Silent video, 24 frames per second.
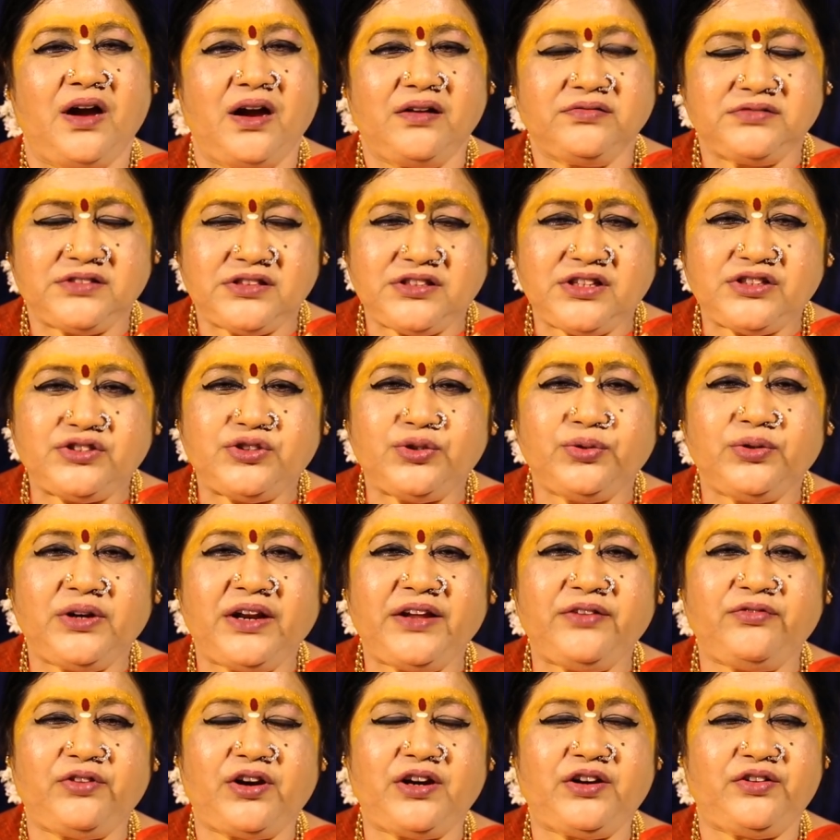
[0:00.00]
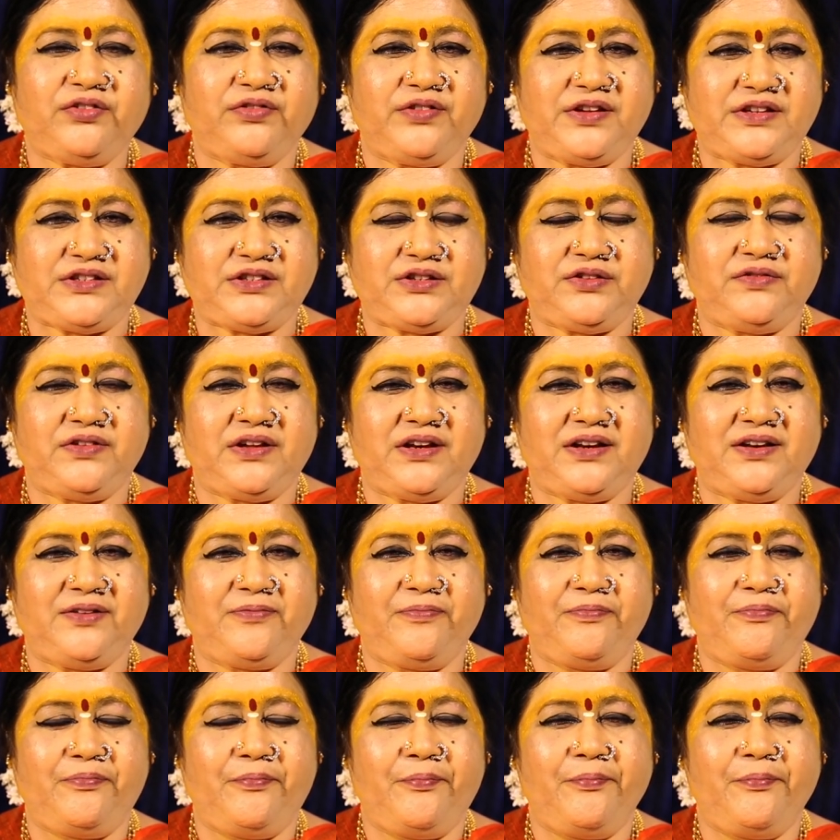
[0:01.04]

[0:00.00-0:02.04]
After the July, what festival?